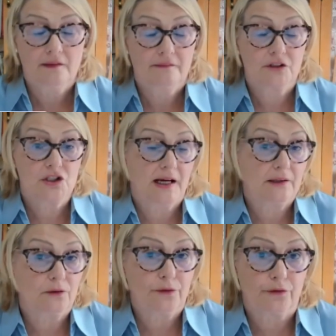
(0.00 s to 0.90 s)

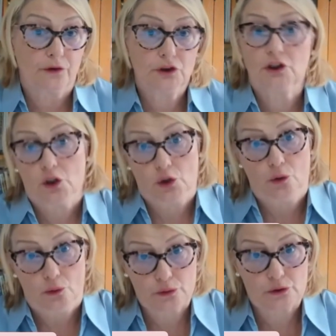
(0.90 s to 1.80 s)
vaginal thrush,
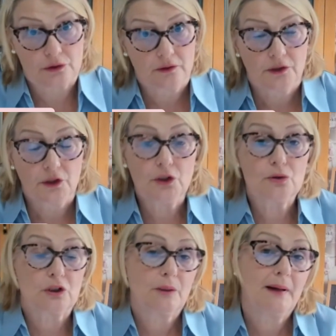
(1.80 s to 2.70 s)
caused
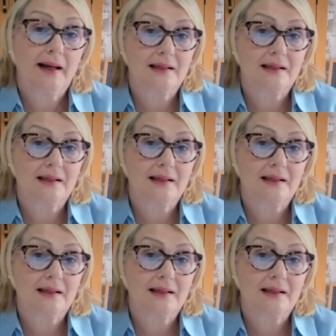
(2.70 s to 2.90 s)
usually by